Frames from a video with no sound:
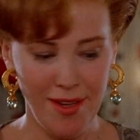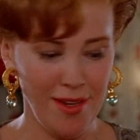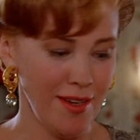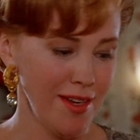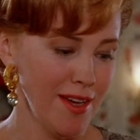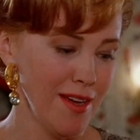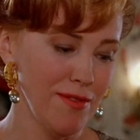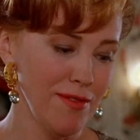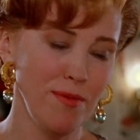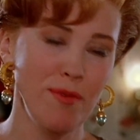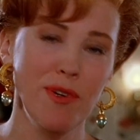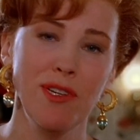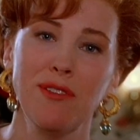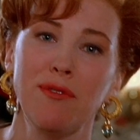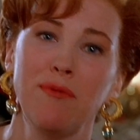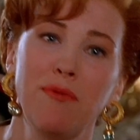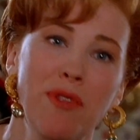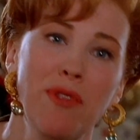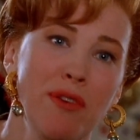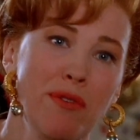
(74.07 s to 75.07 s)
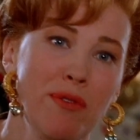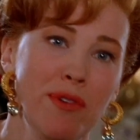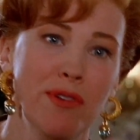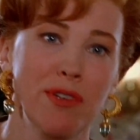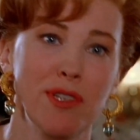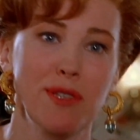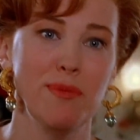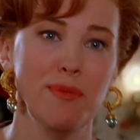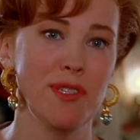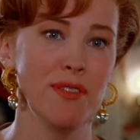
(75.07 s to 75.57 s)
Kevin, what is it with you and
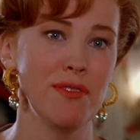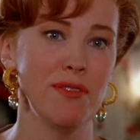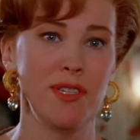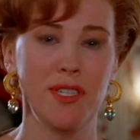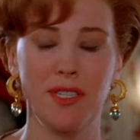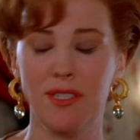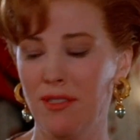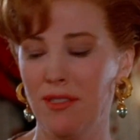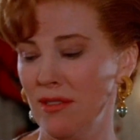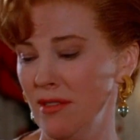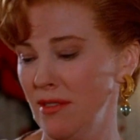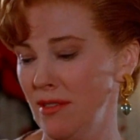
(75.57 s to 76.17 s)
Christmas trees?